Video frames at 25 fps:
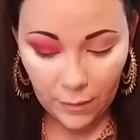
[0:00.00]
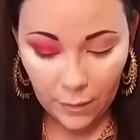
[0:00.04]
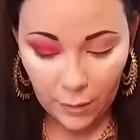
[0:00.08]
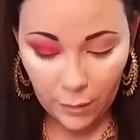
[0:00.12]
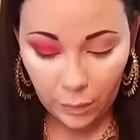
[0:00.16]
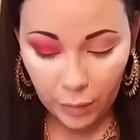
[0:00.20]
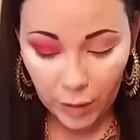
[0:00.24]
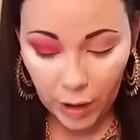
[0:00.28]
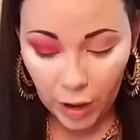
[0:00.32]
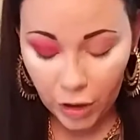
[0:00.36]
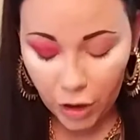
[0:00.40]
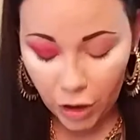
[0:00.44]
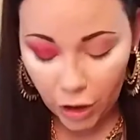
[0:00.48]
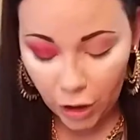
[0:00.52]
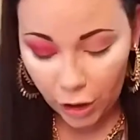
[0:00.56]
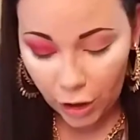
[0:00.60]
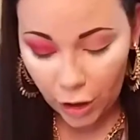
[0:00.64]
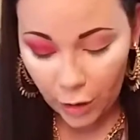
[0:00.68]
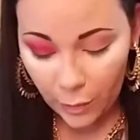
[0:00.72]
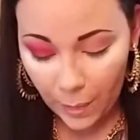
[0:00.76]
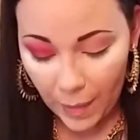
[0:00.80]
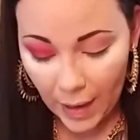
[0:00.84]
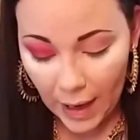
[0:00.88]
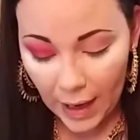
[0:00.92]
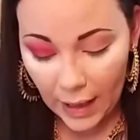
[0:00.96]
blood
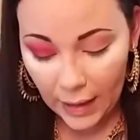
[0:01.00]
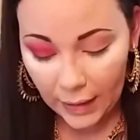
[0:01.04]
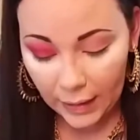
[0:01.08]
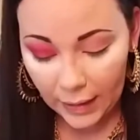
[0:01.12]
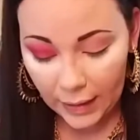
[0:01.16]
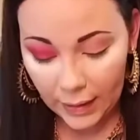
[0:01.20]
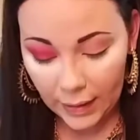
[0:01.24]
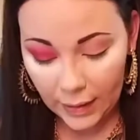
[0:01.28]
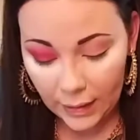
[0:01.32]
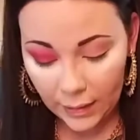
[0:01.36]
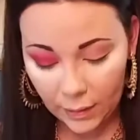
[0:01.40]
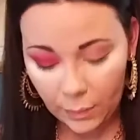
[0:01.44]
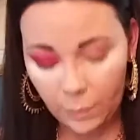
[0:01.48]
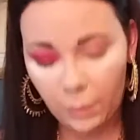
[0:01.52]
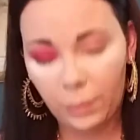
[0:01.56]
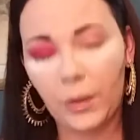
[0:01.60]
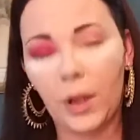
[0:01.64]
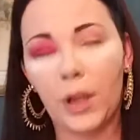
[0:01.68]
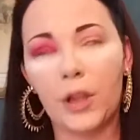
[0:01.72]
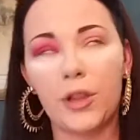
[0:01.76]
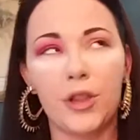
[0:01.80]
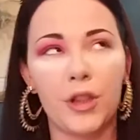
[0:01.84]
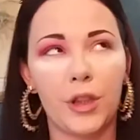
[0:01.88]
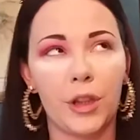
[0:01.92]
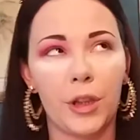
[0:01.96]
sugar palette, the
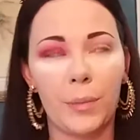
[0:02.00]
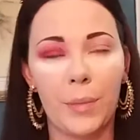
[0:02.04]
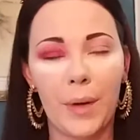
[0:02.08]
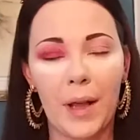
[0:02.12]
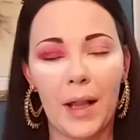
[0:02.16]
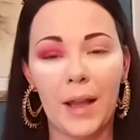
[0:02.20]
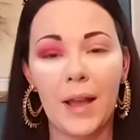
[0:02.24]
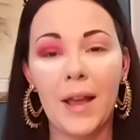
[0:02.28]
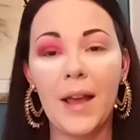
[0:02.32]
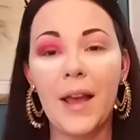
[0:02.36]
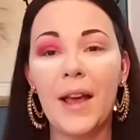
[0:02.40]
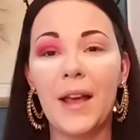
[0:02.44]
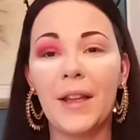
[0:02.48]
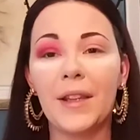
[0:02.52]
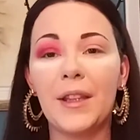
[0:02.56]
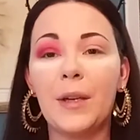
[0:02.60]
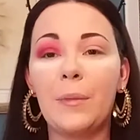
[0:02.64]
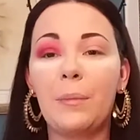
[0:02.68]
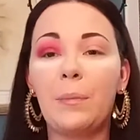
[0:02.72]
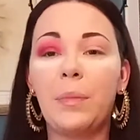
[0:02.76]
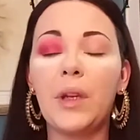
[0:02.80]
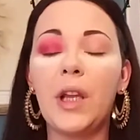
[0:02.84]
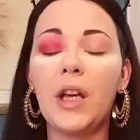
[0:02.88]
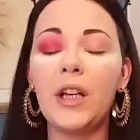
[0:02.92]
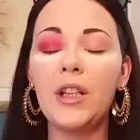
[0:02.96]

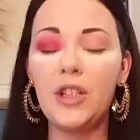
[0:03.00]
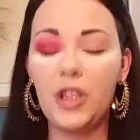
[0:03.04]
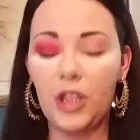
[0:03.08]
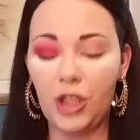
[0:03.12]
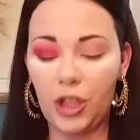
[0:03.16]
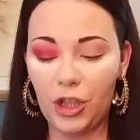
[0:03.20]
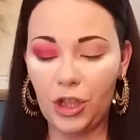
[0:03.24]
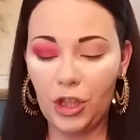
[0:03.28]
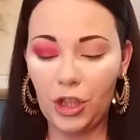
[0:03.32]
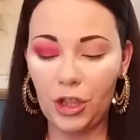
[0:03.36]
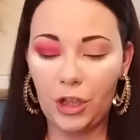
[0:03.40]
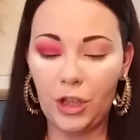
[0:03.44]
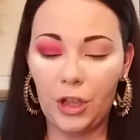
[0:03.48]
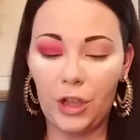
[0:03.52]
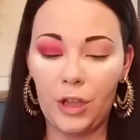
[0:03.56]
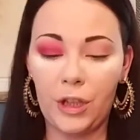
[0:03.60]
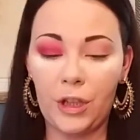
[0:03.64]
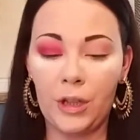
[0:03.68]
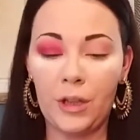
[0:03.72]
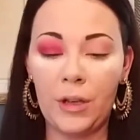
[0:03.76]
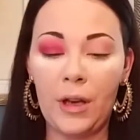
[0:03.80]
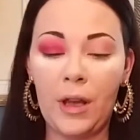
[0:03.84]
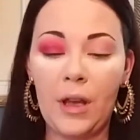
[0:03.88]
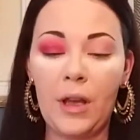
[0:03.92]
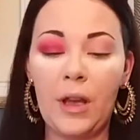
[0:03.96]
blood
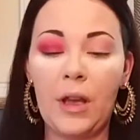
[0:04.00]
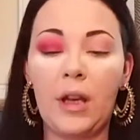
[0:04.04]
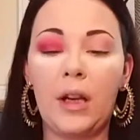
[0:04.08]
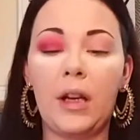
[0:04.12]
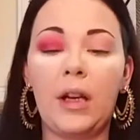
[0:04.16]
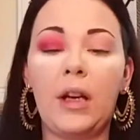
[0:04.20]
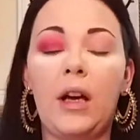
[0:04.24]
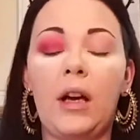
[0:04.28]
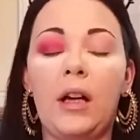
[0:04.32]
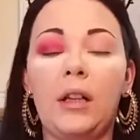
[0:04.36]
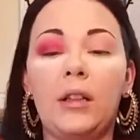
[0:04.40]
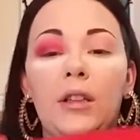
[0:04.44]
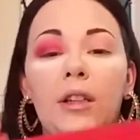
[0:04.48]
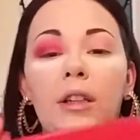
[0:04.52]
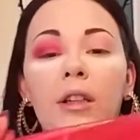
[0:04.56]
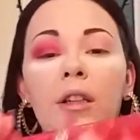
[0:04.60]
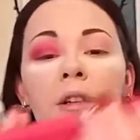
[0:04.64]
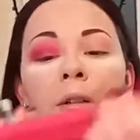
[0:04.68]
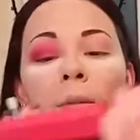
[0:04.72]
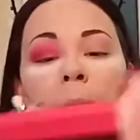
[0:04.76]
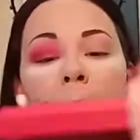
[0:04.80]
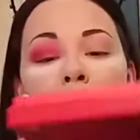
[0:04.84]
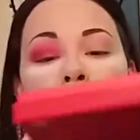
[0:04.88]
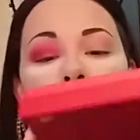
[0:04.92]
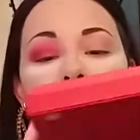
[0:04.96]
sugar
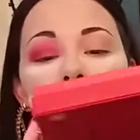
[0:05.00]
color